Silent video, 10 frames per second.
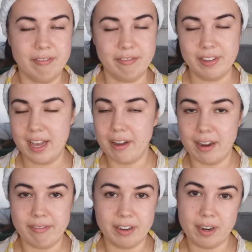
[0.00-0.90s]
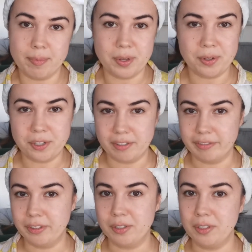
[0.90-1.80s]
very, very
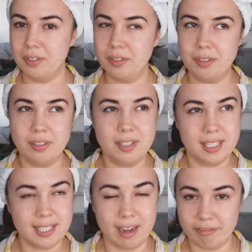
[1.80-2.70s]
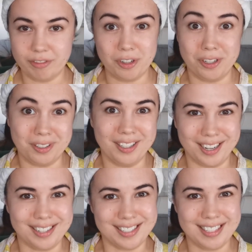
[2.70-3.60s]
beautiful
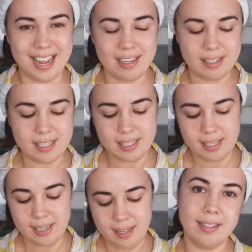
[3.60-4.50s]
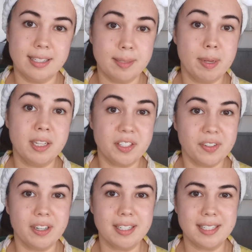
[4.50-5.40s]
saffron-like scent. It smells
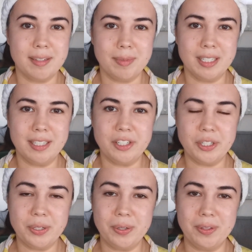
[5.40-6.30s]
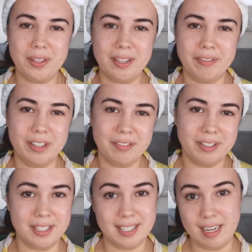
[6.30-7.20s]
very similar to the
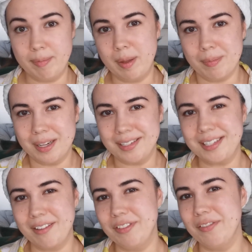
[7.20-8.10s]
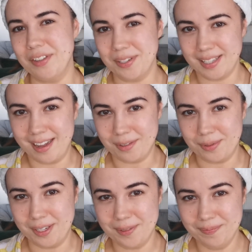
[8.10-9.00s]
Velvet Sleeping Mask if you've used
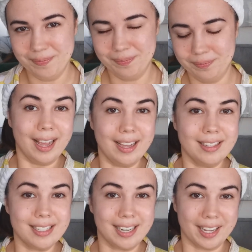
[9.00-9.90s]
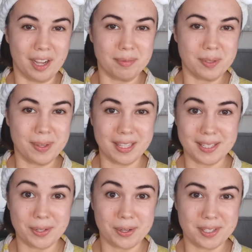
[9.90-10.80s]
that one. And it comes with
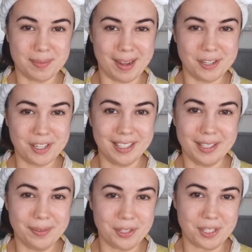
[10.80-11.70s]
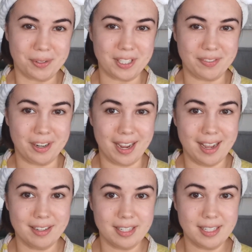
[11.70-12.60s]
its own spatula, which is always very
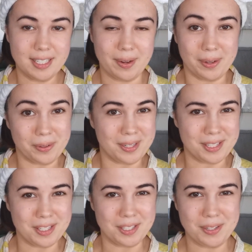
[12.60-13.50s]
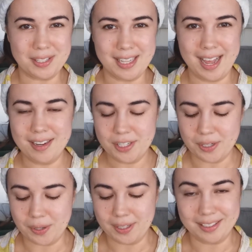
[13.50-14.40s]
handy, so I always just use that
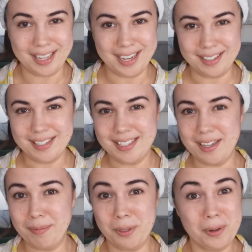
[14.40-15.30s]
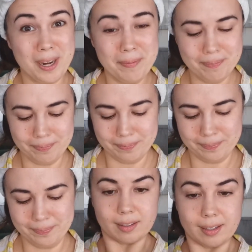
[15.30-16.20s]
to collect some cream.
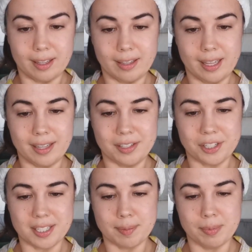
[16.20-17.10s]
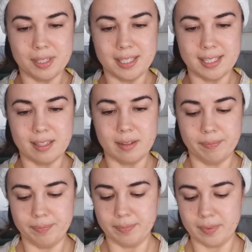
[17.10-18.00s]
And then just put
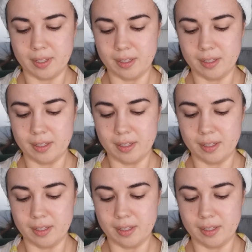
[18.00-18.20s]
some